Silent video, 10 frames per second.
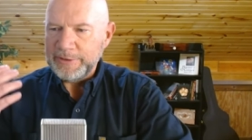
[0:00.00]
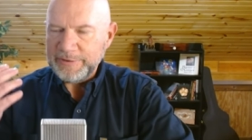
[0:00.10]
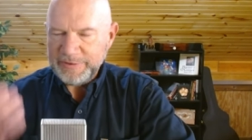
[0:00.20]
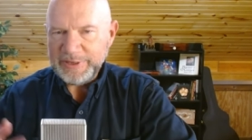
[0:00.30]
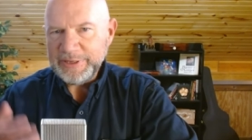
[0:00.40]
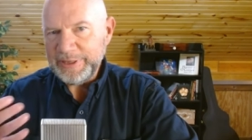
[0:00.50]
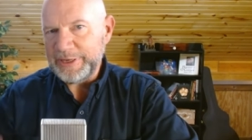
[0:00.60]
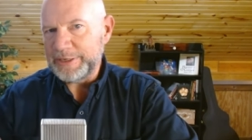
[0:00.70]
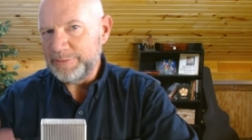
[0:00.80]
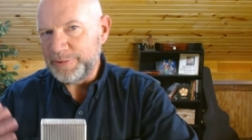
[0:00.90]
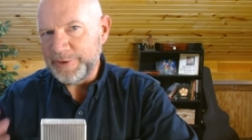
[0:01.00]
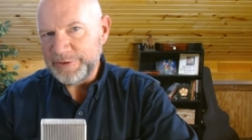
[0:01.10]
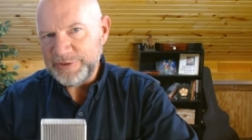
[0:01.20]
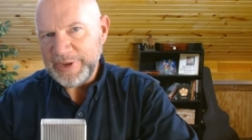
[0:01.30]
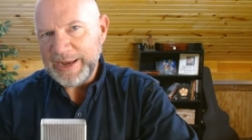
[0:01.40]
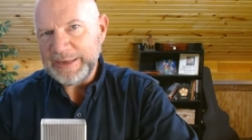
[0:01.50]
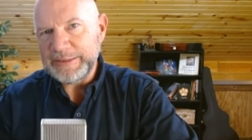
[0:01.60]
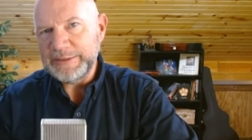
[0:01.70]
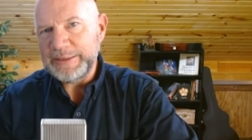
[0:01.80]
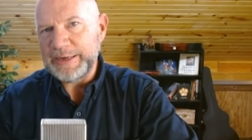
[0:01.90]
seeing the unborn
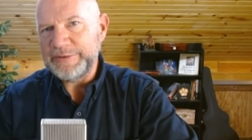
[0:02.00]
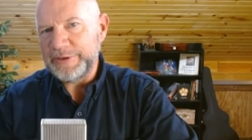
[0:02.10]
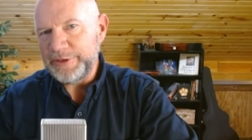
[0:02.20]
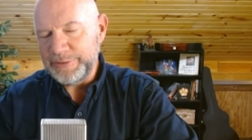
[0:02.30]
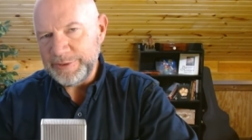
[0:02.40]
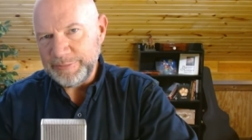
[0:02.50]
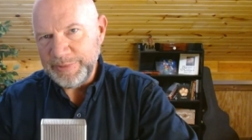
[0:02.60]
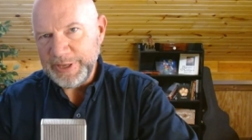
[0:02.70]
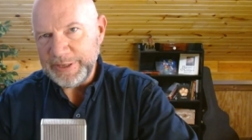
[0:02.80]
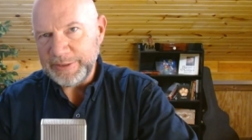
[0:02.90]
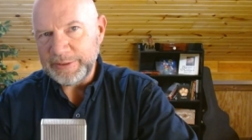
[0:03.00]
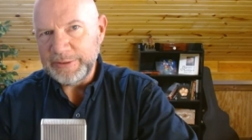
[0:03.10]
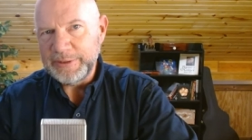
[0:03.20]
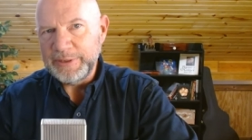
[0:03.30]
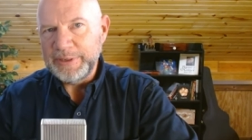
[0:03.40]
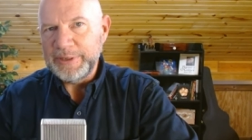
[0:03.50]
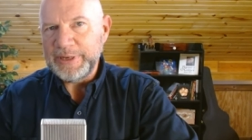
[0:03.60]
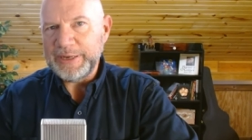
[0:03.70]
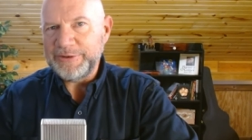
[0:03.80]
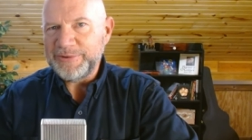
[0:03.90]
child as a human being
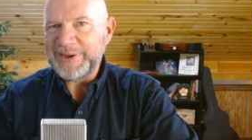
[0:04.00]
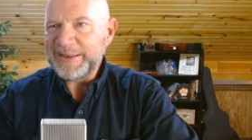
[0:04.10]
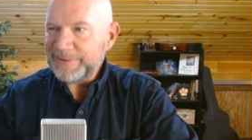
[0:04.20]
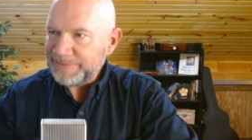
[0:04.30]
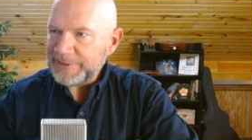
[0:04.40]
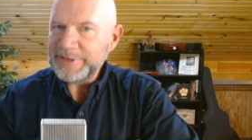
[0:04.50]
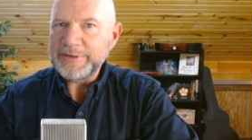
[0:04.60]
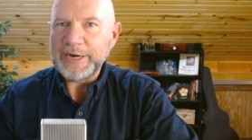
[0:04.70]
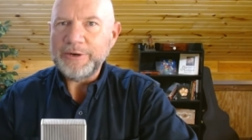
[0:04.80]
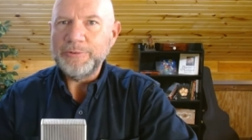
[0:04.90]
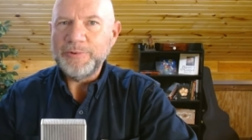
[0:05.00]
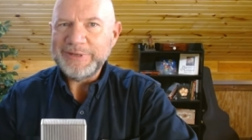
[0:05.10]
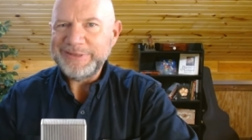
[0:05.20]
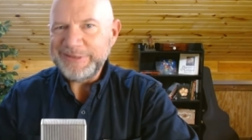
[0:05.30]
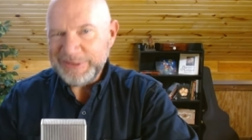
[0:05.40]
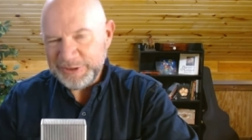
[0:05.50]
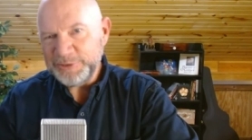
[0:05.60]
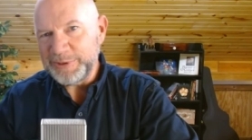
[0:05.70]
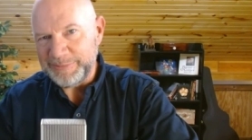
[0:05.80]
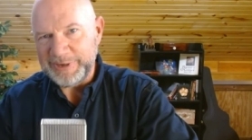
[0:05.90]
and trying to figure out what to
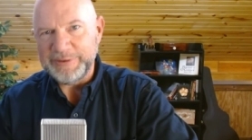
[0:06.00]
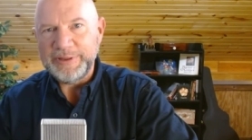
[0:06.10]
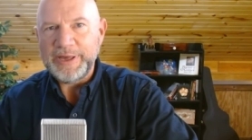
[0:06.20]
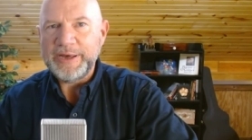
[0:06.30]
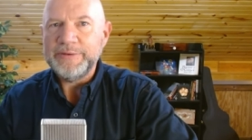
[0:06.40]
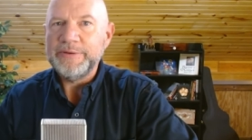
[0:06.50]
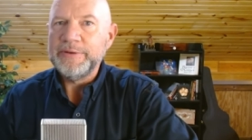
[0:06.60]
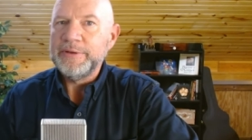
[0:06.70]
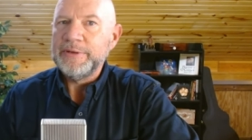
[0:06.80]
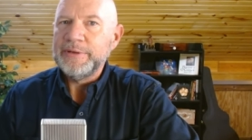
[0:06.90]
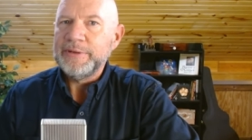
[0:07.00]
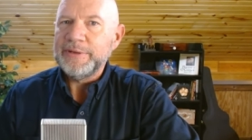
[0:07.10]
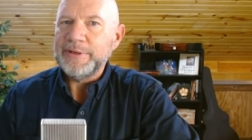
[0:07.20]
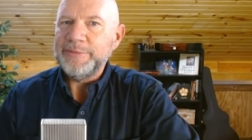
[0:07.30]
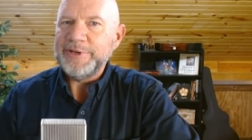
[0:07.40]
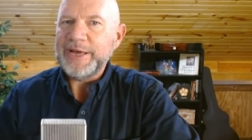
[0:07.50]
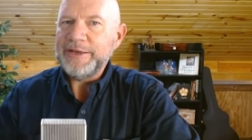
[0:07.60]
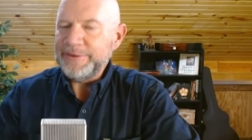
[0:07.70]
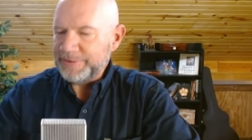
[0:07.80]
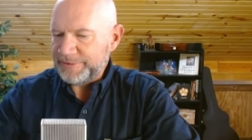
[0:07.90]
do about that. I mean,
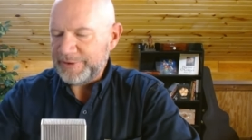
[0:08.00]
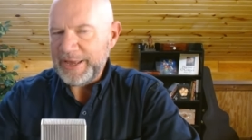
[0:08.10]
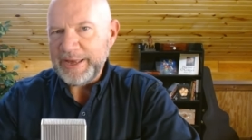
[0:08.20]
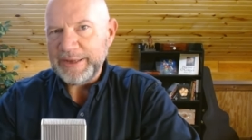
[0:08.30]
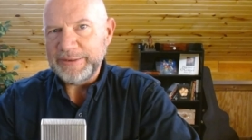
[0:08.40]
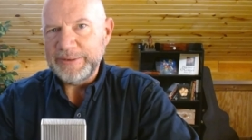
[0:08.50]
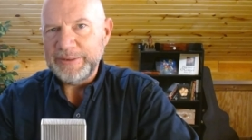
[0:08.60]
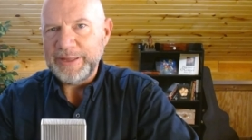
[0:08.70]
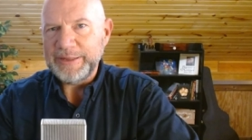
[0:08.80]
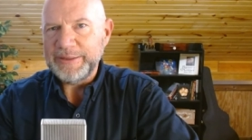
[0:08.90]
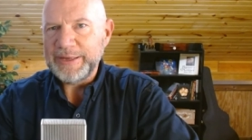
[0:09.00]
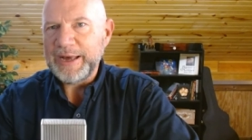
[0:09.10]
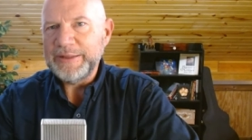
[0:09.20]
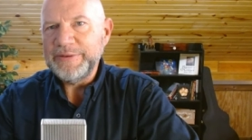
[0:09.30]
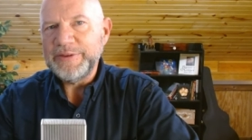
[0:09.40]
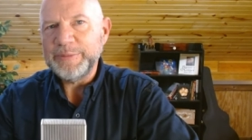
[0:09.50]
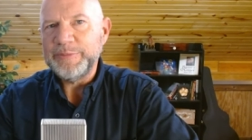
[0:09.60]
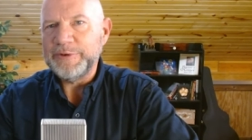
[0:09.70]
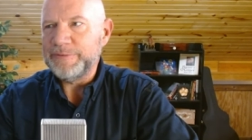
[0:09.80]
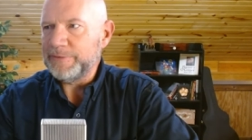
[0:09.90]
I understand that the
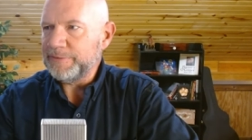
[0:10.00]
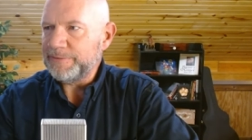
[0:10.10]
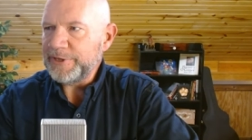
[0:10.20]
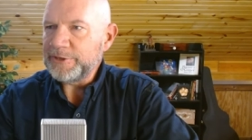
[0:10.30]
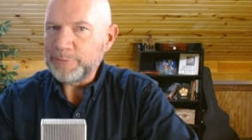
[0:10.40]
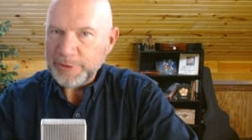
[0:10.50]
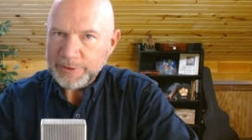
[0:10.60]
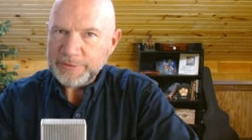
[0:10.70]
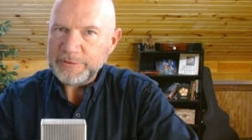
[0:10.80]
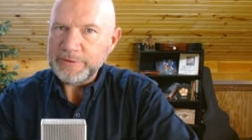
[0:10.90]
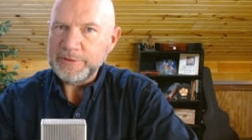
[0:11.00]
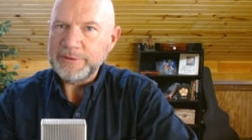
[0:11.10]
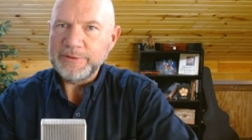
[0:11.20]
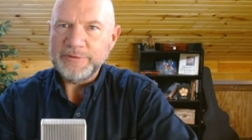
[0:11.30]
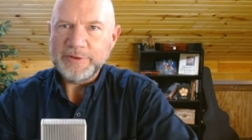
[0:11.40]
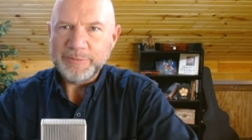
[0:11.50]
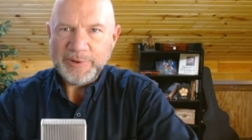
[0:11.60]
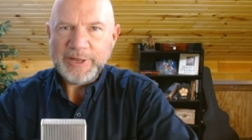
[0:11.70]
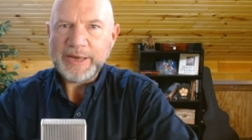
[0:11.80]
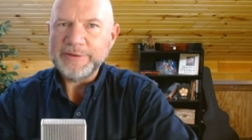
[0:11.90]
concept of fetal personhood is
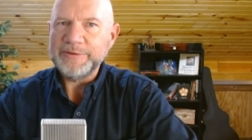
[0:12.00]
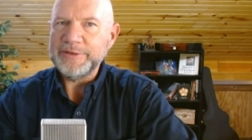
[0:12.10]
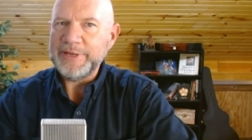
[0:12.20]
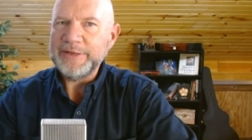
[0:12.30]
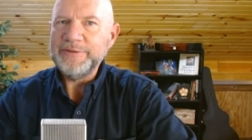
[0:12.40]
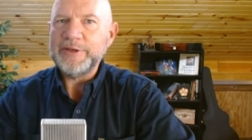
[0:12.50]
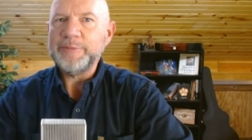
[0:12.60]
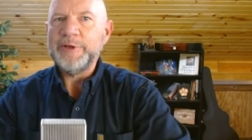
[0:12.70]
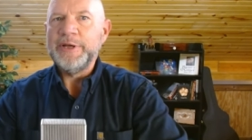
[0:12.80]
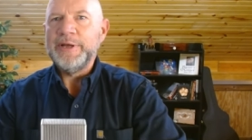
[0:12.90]
complex and it ends up